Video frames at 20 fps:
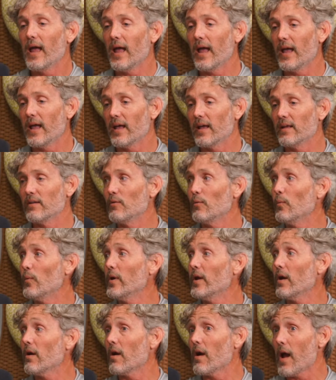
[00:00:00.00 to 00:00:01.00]
And
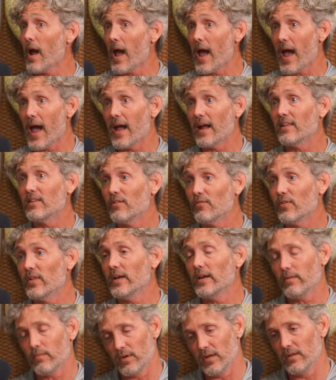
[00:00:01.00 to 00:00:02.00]
we are
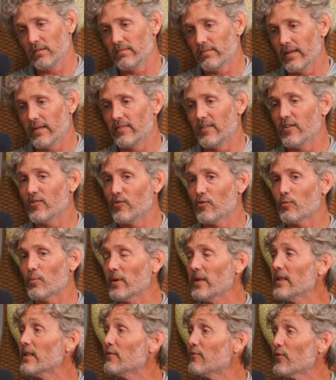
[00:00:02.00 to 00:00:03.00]
actively, well, this is
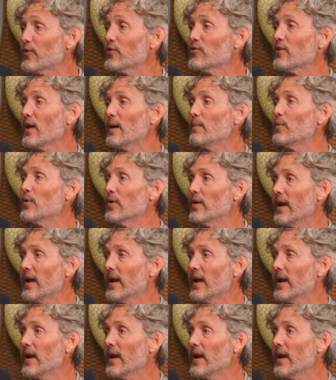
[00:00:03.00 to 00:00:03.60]
really the first time